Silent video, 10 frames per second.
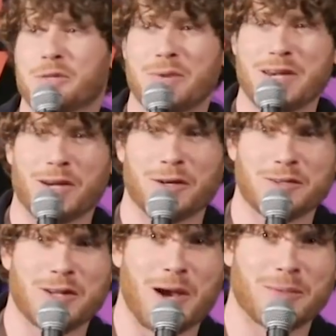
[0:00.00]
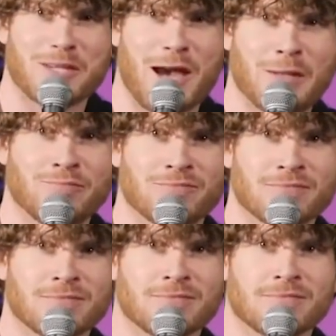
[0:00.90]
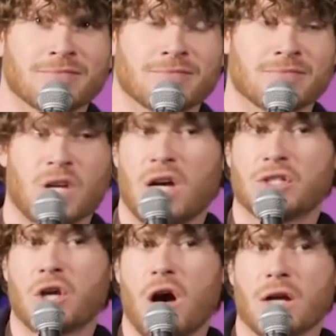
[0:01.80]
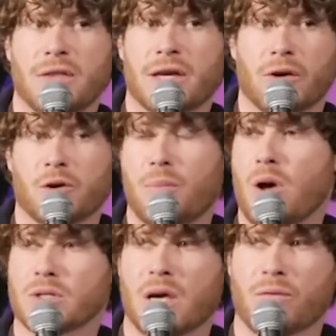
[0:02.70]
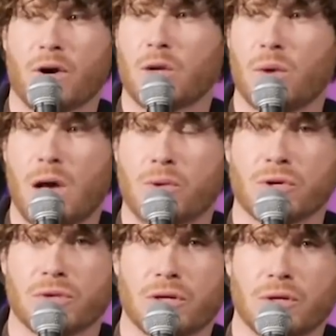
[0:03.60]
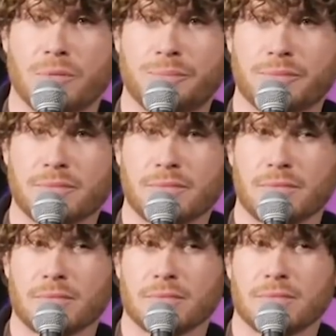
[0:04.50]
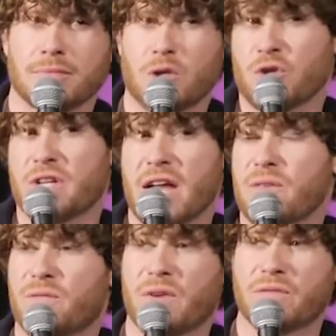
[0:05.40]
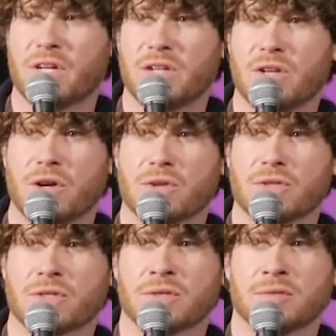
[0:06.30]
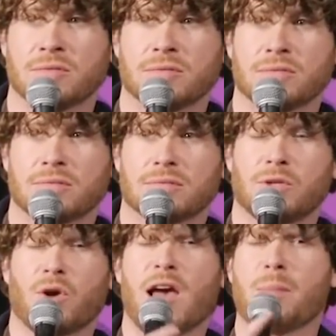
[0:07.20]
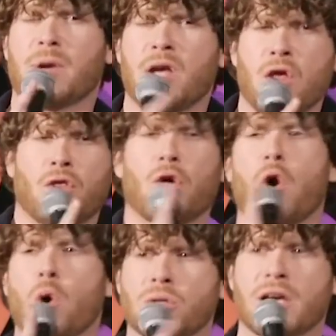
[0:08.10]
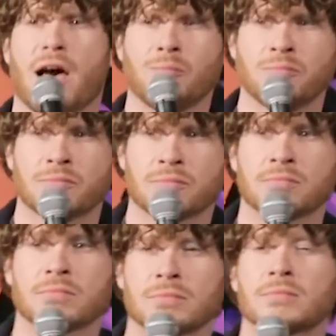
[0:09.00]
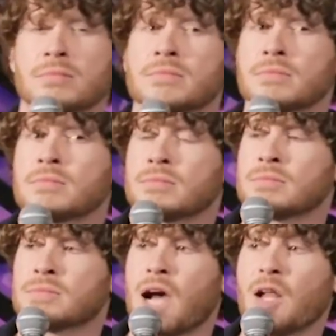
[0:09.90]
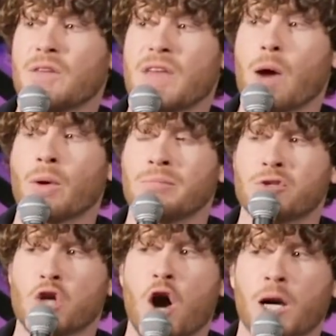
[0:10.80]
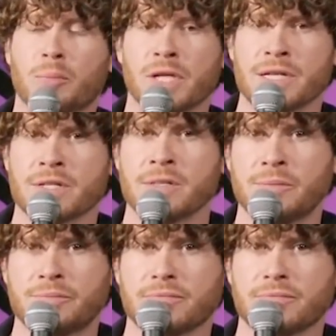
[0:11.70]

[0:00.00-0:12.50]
to be here. You know what I'm saying? A dog that cut your balls off right away when you're little. You're dead in 15 years. You're happy the whole time. I'll have that one. Dog, please.